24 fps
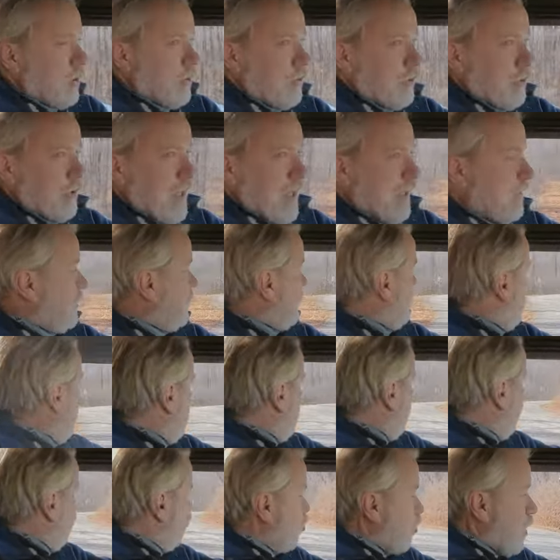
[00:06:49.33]
So that's
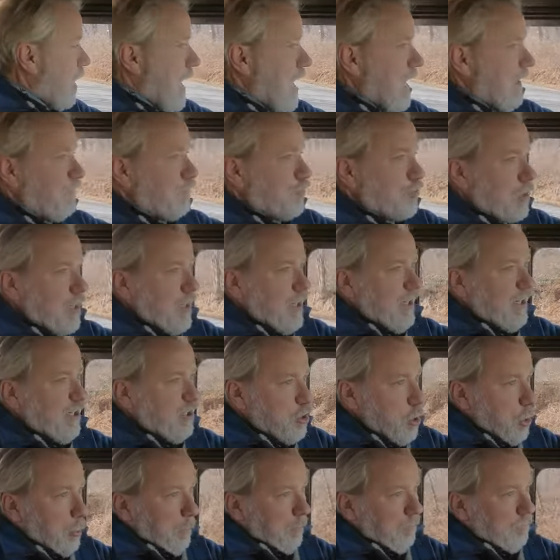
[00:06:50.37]
the
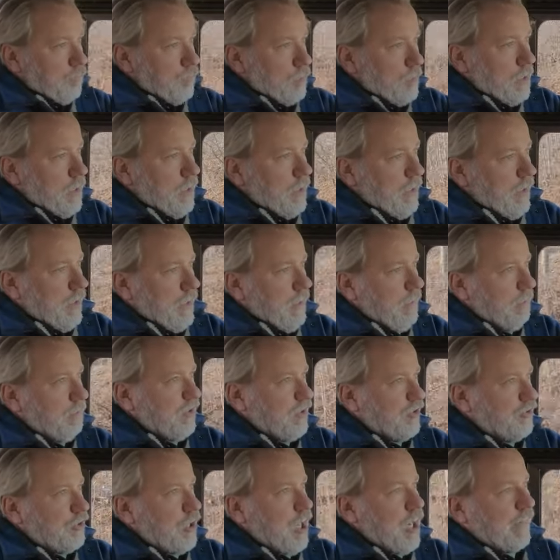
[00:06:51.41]
drivetrain. Um,
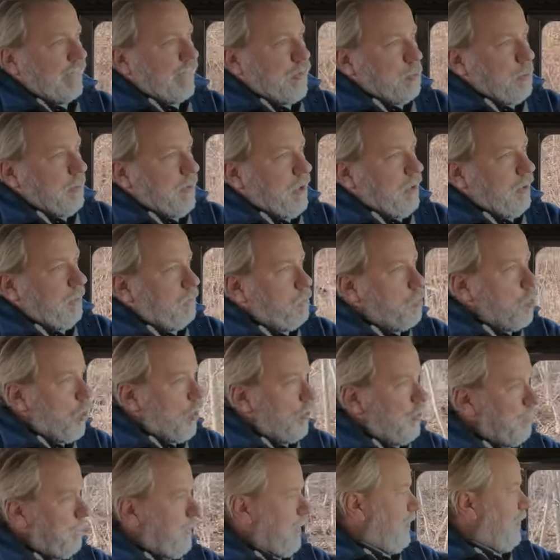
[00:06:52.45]
let's talk a little bit
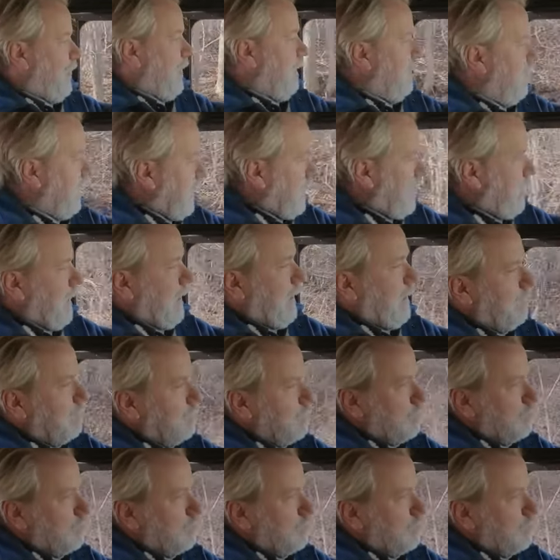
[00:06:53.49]
more specifically.